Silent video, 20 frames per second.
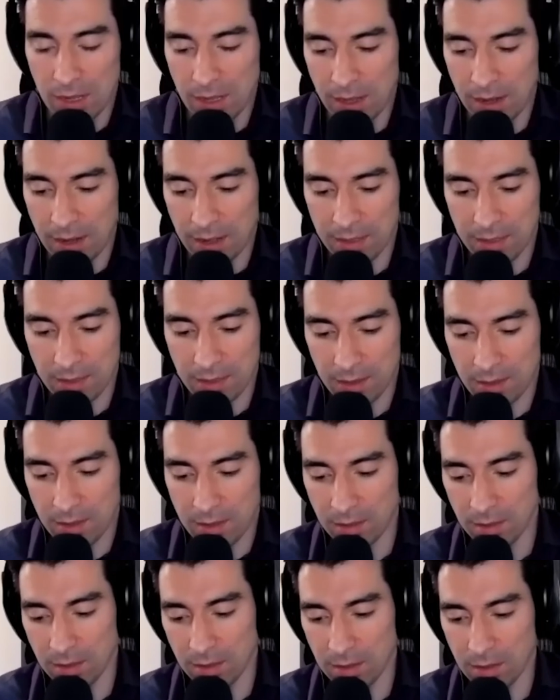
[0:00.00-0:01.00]
and I
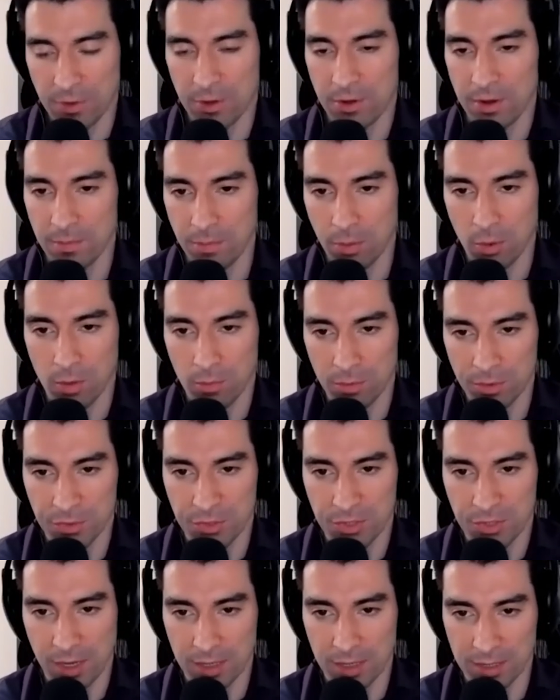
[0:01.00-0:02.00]
think very important what you
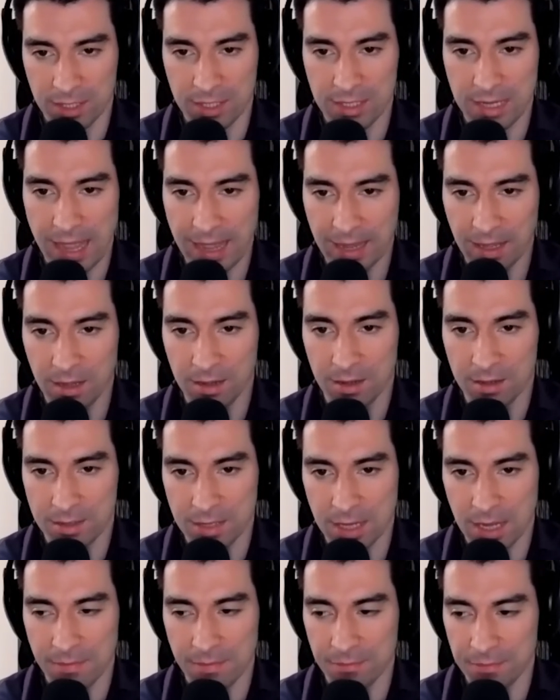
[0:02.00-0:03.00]
said, stacking on
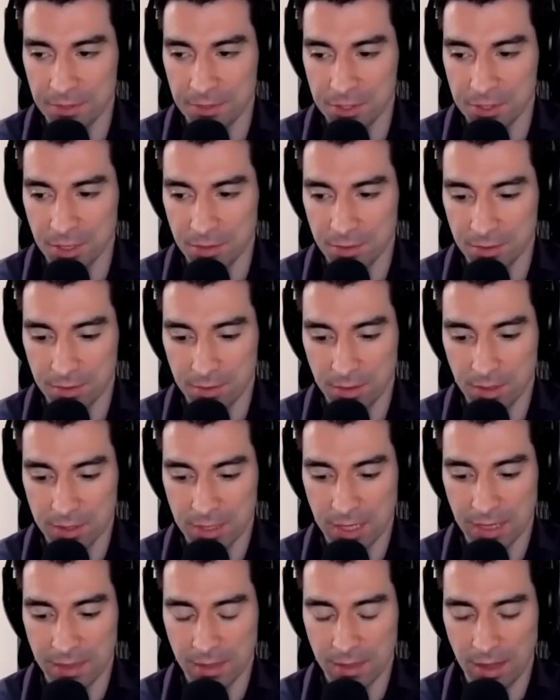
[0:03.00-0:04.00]
top of each other,
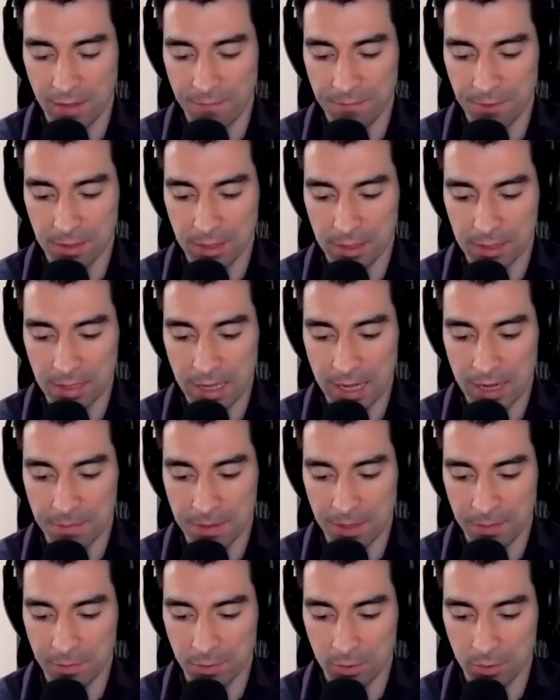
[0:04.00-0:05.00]
because I think I feel like a lot of
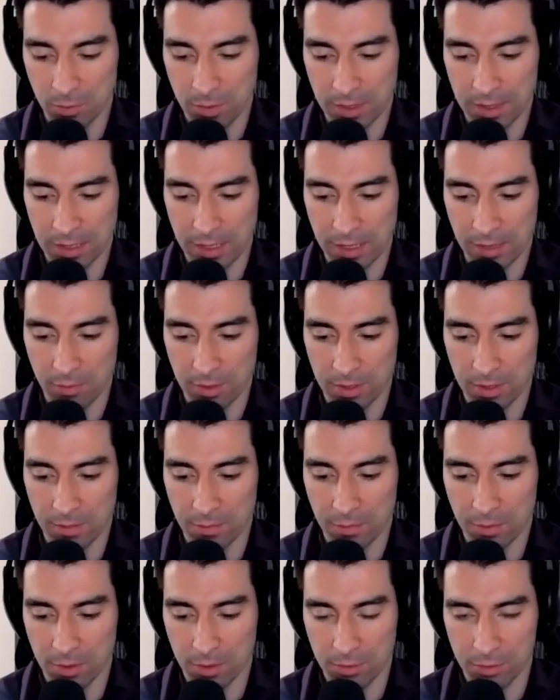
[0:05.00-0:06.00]
people when they when they
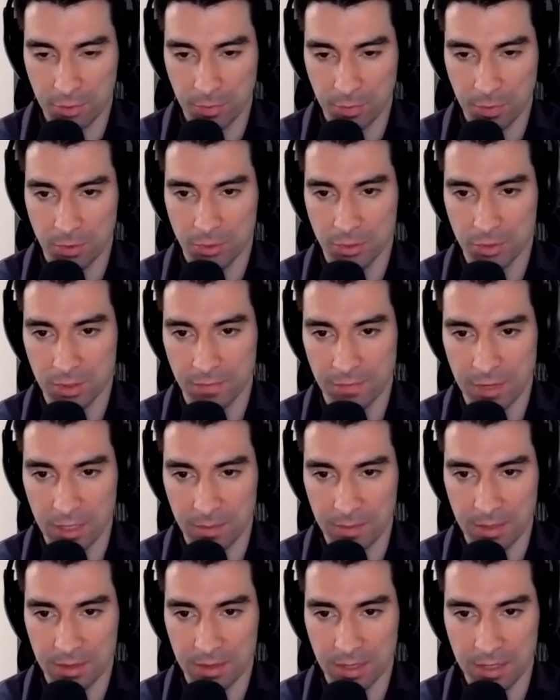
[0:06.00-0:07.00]
approach personal
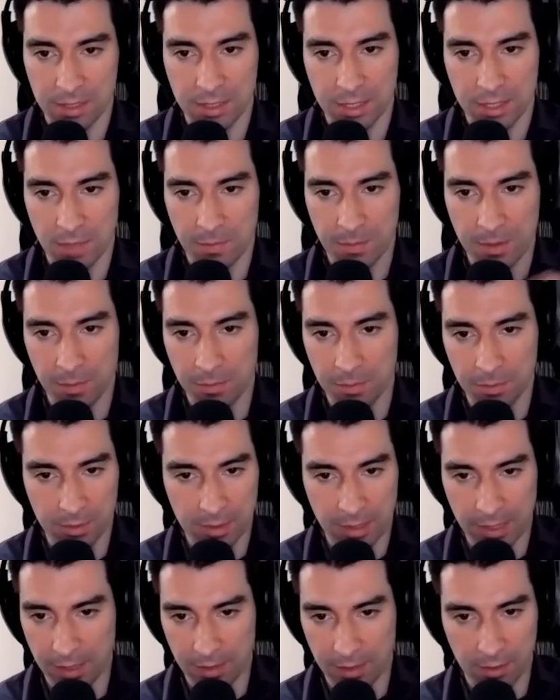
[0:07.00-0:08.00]
development, they see people
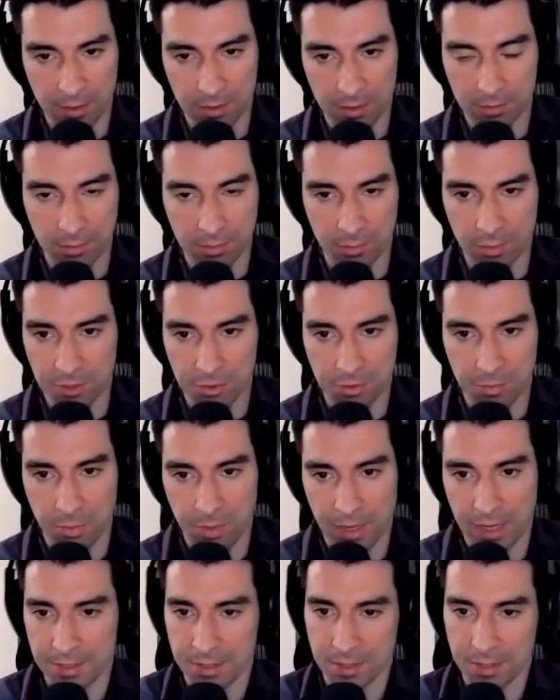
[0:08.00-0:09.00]
like you know the Richard
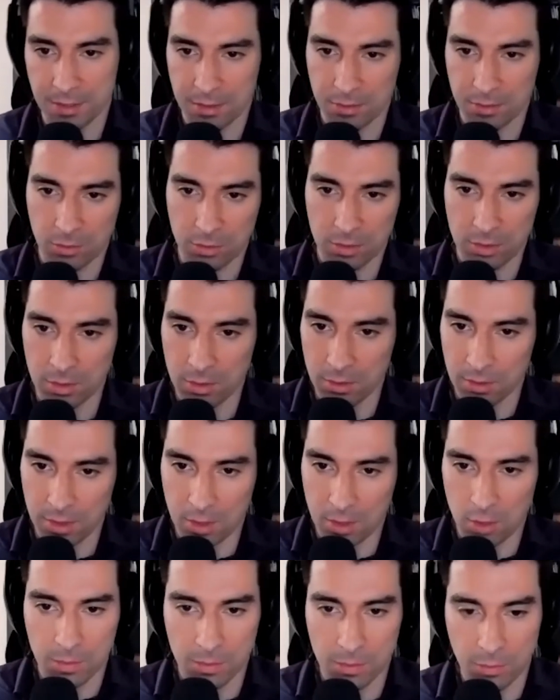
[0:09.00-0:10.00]
Bransons of the world, the
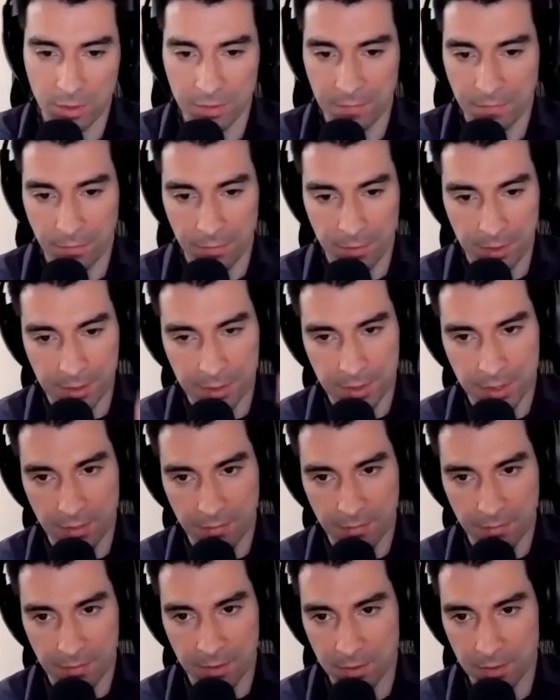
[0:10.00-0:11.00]
Oprah Winfrey's,
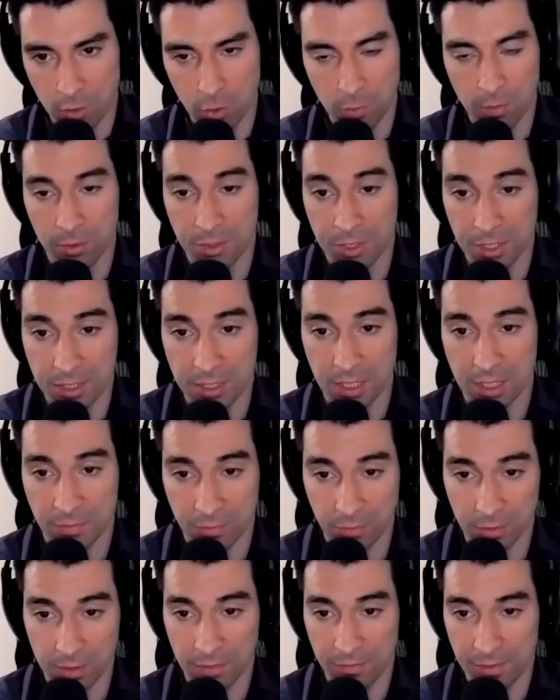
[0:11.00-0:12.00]
the the uber
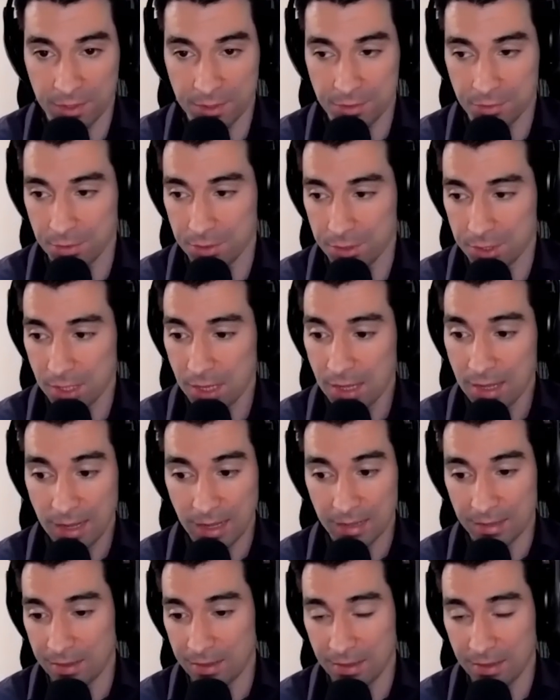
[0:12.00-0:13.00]
successful individuals,
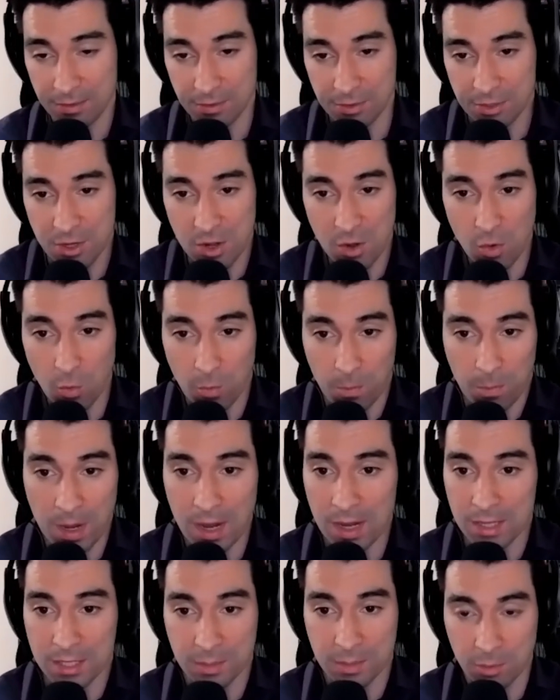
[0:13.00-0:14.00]
and they think there's no
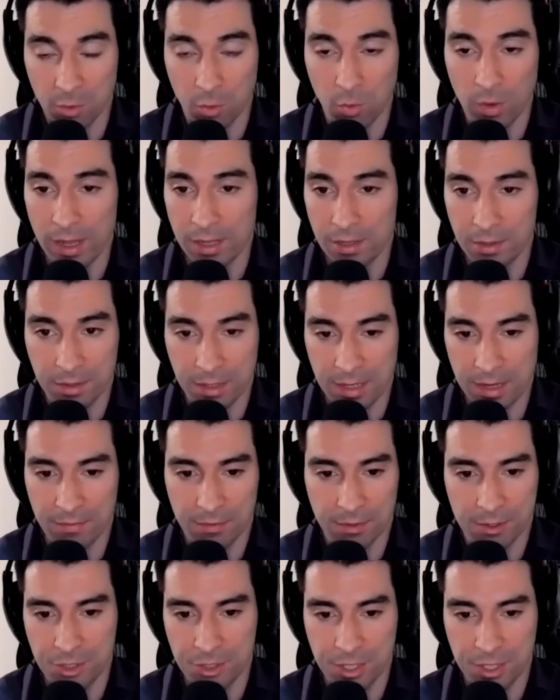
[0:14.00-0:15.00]
possible way you could
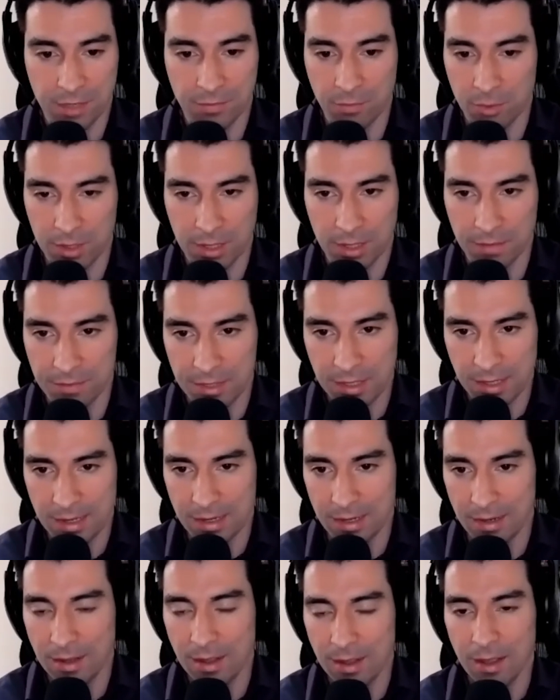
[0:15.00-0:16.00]
ever achieve what they've
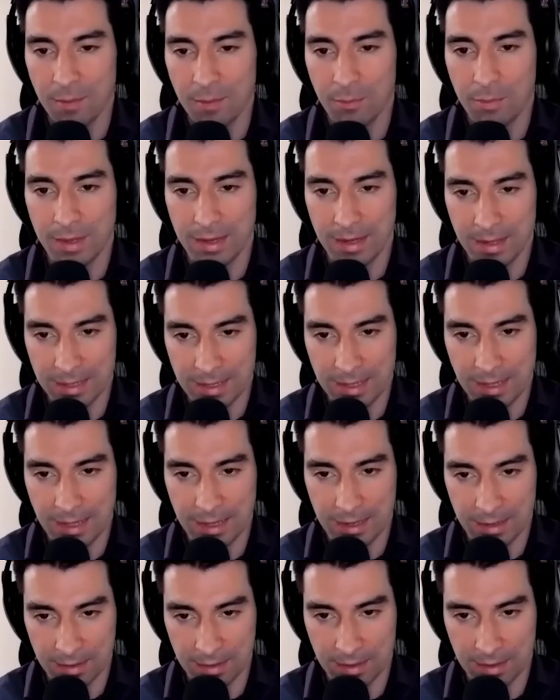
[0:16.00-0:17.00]
done. But
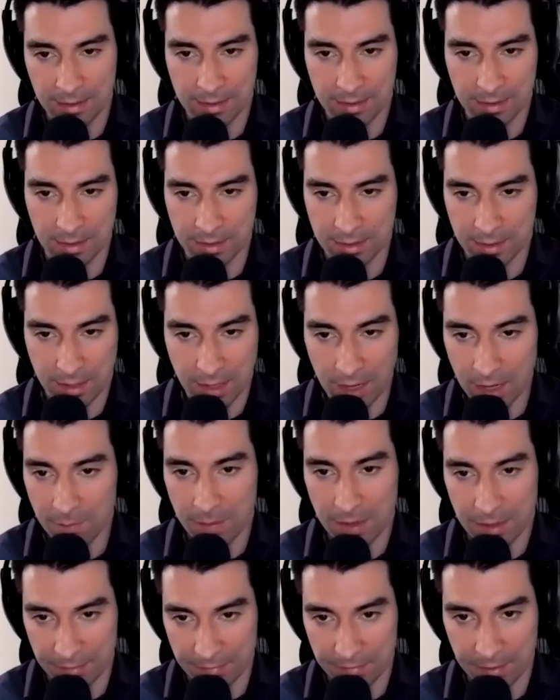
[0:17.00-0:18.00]
again, it's it's the
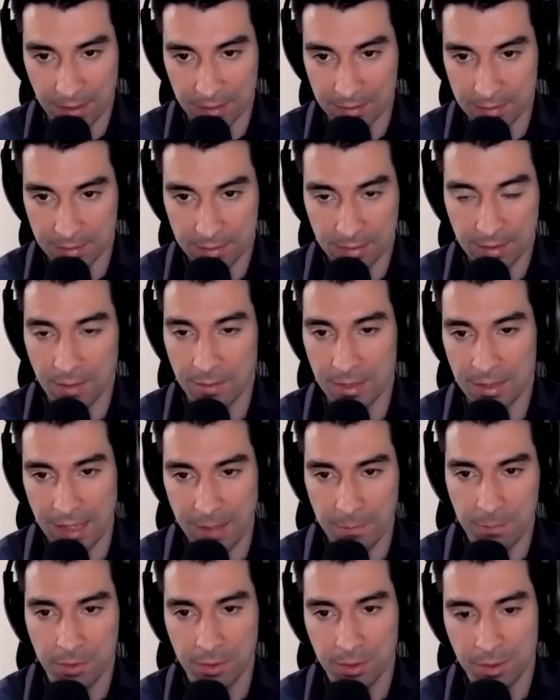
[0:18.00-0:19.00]
compound effect. I mean,
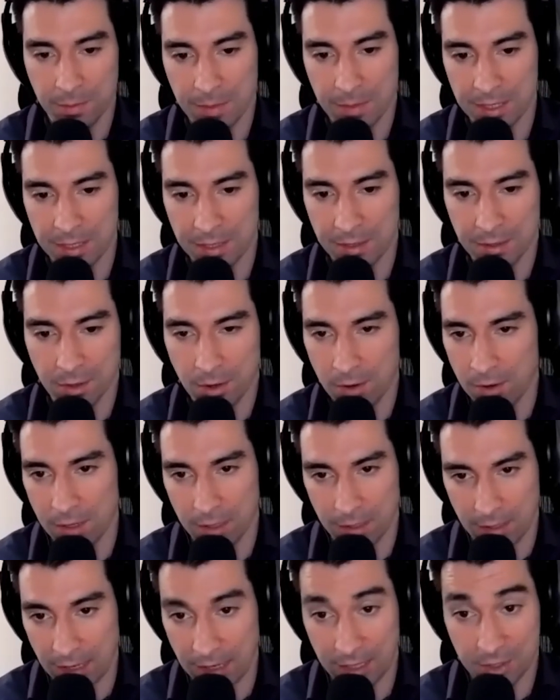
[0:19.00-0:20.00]
that book by Darren
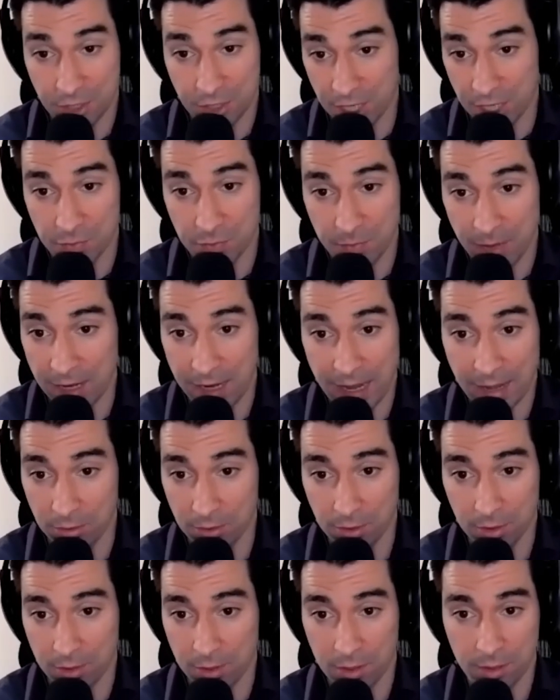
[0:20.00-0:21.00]
Hardy kind of changed my
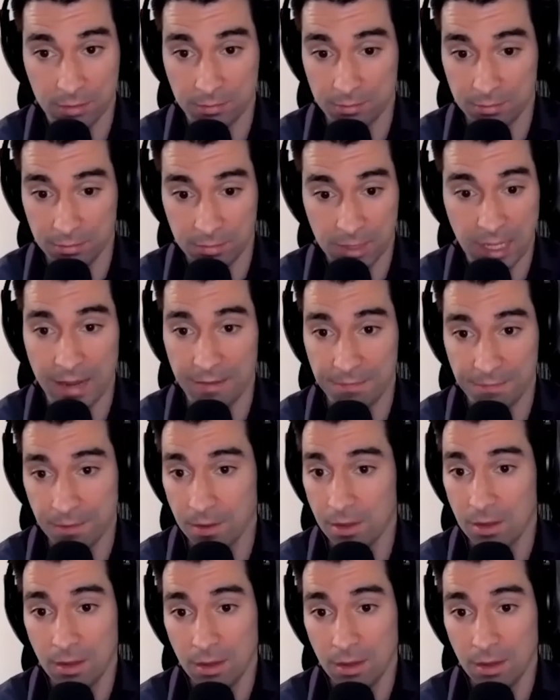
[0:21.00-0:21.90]
outlook on life